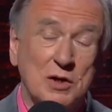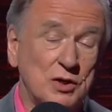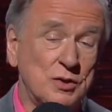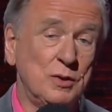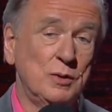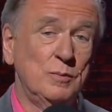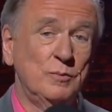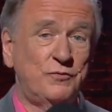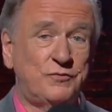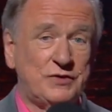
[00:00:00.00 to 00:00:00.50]

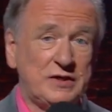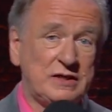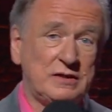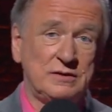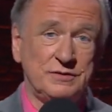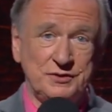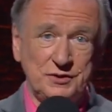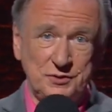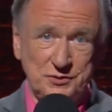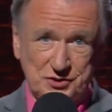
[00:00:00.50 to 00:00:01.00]

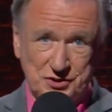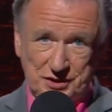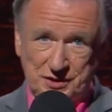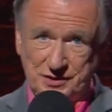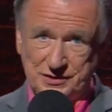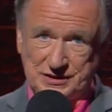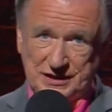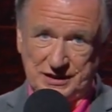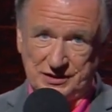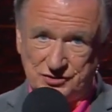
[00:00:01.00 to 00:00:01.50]
Bloomfield, New
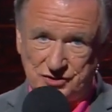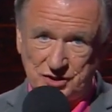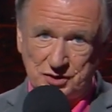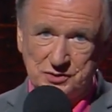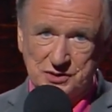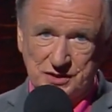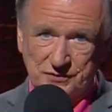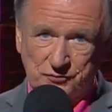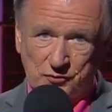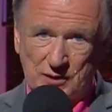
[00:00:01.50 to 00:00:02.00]
Jersey,
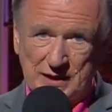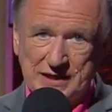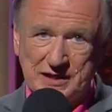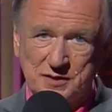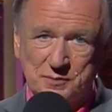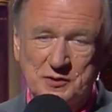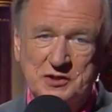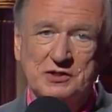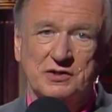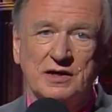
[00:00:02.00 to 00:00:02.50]
Joseph
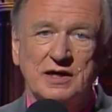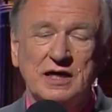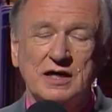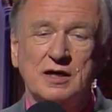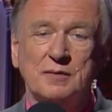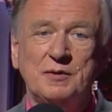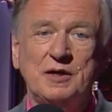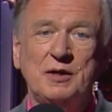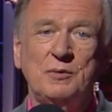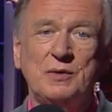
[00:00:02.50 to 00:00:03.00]
writes, Mr.
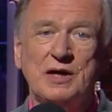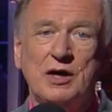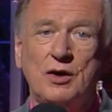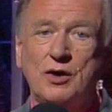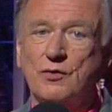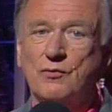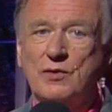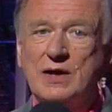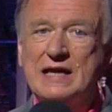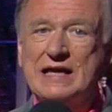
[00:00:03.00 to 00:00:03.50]
Huckabee, we
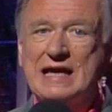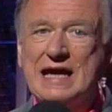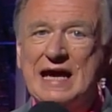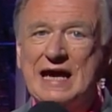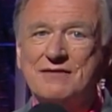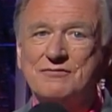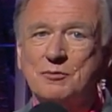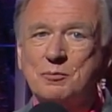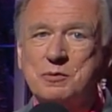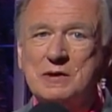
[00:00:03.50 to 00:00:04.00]
already
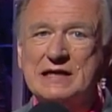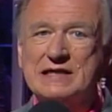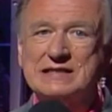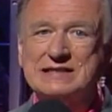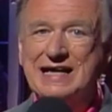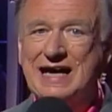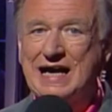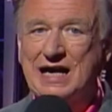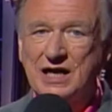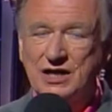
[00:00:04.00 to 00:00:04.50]
have a
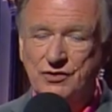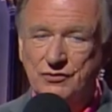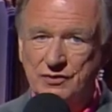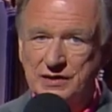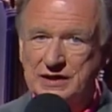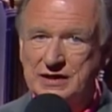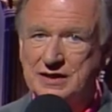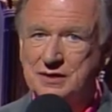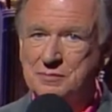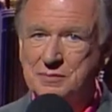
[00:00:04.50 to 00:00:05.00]
place
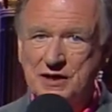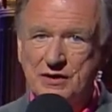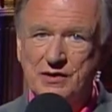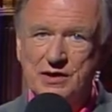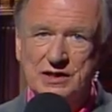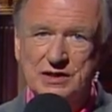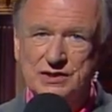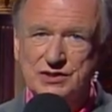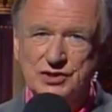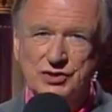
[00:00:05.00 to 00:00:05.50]
honoring
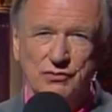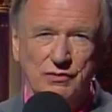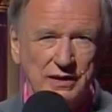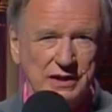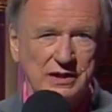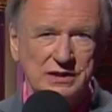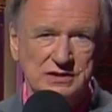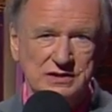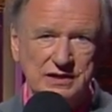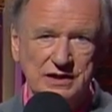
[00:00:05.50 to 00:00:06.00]
America's
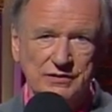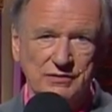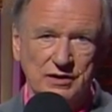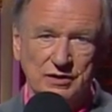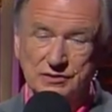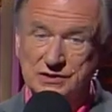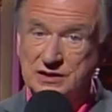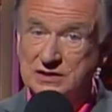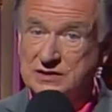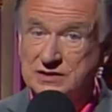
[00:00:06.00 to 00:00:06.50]
greatest
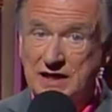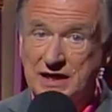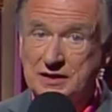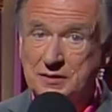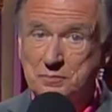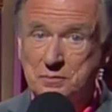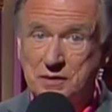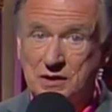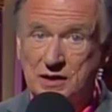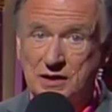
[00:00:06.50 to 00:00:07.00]
heroes. It's not
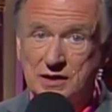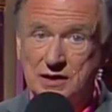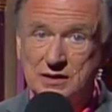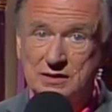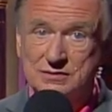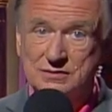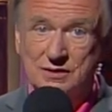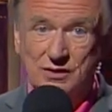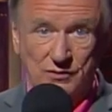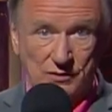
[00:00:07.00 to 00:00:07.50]
a
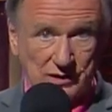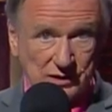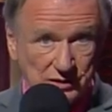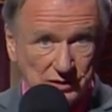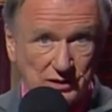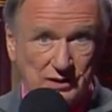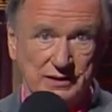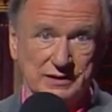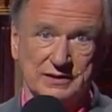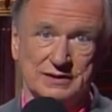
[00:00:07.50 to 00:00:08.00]
park or a
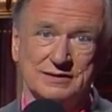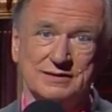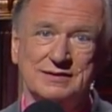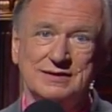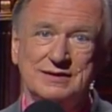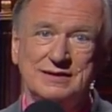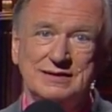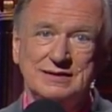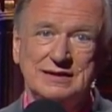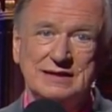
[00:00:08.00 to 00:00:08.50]
garden.
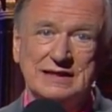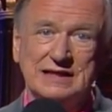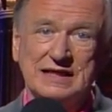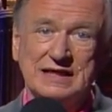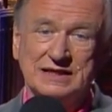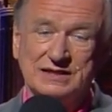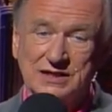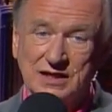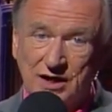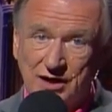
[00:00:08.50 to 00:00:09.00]

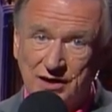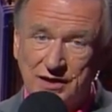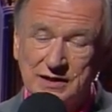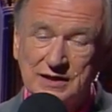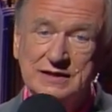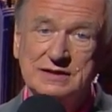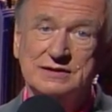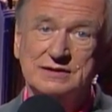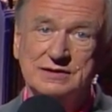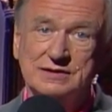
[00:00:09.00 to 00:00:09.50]
It's
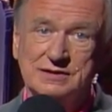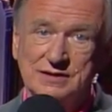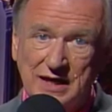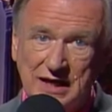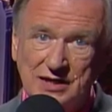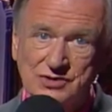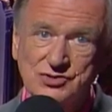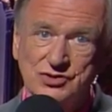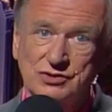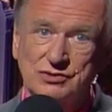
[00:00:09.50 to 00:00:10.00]
Arlington
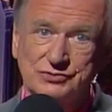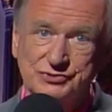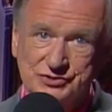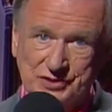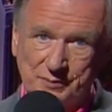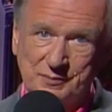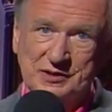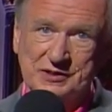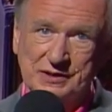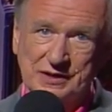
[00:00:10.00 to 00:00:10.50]
National
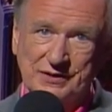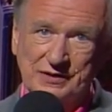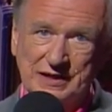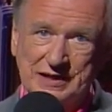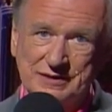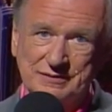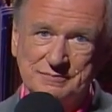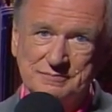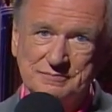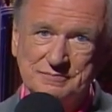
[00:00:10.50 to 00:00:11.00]
Cemetery.